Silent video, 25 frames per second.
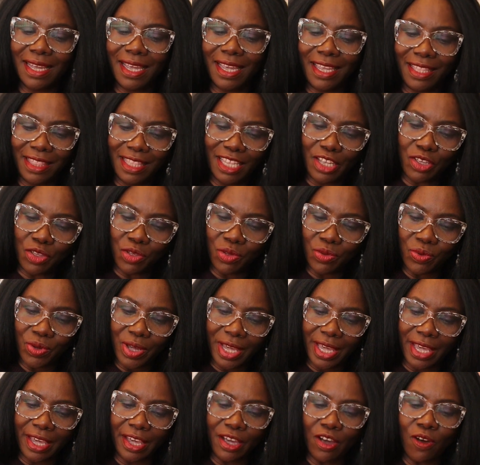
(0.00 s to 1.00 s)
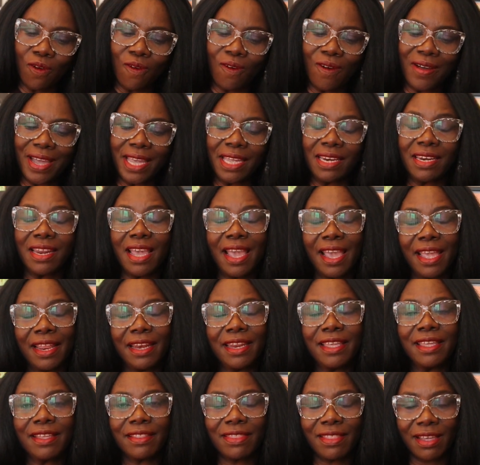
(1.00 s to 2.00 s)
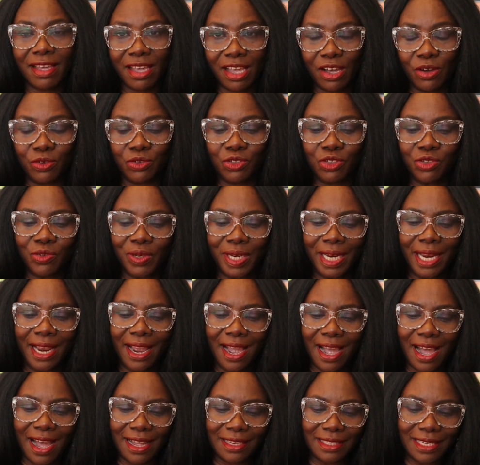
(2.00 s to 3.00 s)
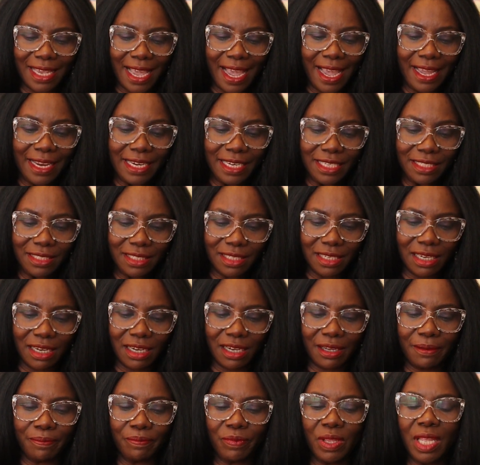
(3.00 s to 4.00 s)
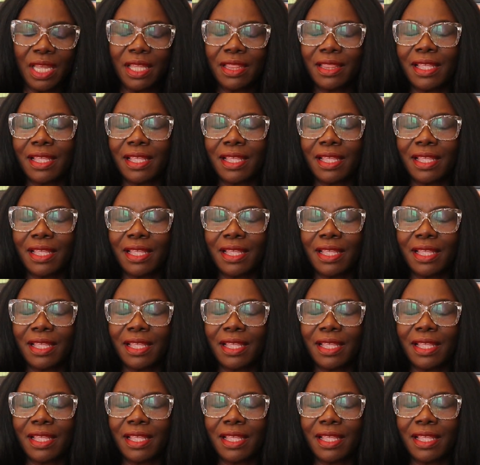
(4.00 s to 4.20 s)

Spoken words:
in the UK or in any other country at any time?